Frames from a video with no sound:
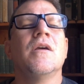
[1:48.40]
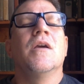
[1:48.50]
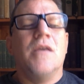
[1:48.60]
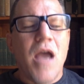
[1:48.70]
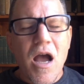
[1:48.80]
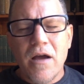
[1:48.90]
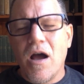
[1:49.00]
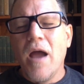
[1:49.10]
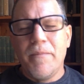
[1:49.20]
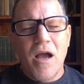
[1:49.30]
Yeah,
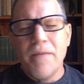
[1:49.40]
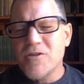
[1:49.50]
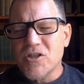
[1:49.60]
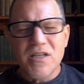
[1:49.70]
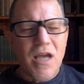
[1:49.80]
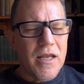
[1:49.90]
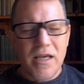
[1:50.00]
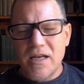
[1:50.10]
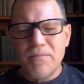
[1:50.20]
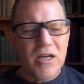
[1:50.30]
I'm just getting
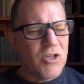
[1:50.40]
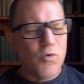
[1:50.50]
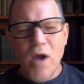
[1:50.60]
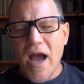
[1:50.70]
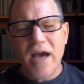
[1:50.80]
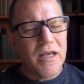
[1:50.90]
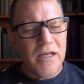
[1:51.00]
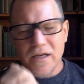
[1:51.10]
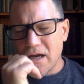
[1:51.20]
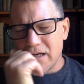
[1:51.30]
anybody who had
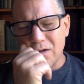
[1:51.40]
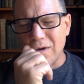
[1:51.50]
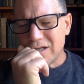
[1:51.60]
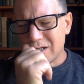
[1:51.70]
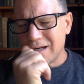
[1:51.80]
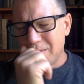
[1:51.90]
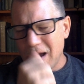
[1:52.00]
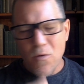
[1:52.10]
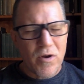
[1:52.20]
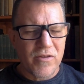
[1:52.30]
any kind of question
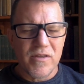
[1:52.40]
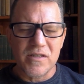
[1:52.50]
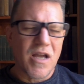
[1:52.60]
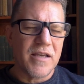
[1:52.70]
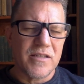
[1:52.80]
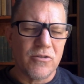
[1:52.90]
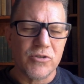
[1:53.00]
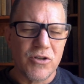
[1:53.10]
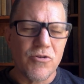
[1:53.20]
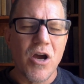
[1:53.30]
about whether this guy's
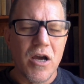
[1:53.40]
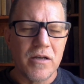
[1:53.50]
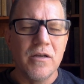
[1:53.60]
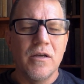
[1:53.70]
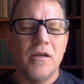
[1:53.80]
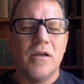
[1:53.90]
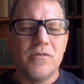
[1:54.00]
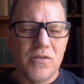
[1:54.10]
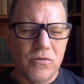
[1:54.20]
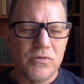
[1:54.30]
guilty or not
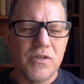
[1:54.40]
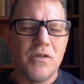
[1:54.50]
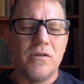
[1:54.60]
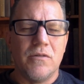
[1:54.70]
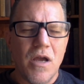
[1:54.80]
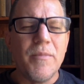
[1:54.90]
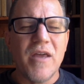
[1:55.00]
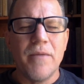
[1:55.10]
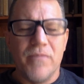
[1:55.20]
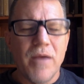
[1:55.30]
is guilty. I
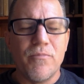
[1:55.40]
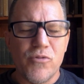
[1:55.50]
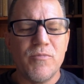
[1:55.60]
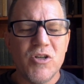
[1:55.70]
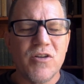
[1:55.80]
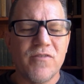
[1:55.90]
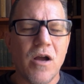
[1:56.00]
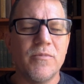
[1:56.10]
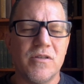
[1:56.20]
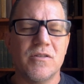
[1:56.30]
mean, they pretty much have
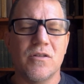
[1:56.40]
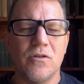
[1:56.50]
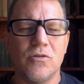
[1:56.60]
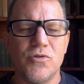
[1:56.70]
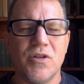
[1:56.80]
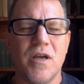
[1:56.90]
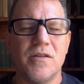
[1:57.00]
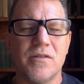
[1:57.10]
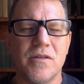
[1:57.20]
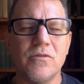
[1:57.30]
come to this conclusion that
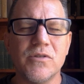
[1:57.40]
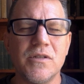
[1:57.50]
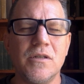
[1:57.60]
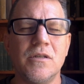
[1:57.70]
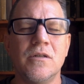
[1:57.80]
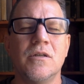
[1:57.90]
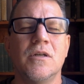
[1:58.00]
he's guilty.